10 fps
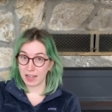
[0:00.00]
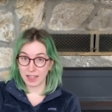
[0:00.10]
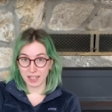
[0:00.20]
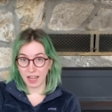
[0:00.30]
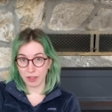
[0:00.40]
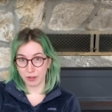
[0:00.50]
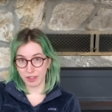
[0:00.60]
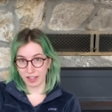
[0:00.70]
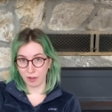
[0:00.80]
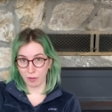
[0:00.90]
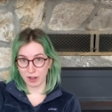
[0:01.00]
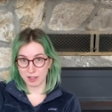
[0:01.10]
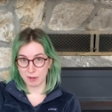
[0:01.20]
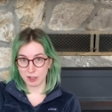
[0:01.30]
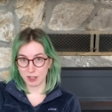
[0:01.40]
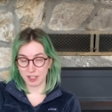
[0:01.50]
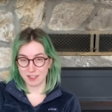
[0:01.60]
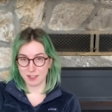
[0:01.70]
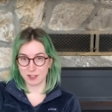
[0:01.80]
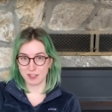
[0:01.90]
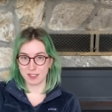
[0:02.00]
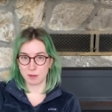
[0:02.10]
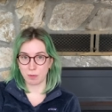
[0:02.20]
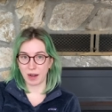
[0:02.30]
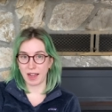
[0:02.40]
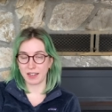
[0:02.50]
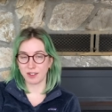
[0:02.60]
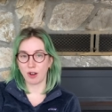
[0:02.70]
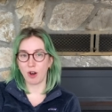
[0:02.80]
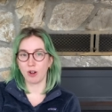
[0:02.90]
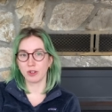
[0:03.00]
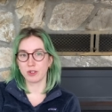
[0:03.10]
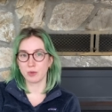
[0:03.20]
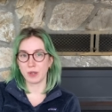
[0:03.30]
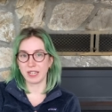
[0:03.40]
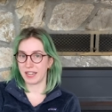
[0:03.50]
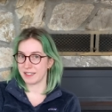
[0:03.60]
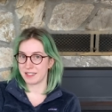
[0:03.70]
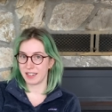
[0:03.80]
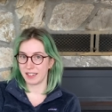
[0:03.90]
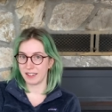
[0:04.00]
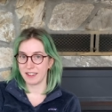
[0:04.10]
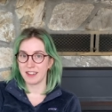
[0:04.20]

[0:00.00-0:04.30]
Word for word: And the other thing I wanted to mention is there's this brand called Sweet Nesting.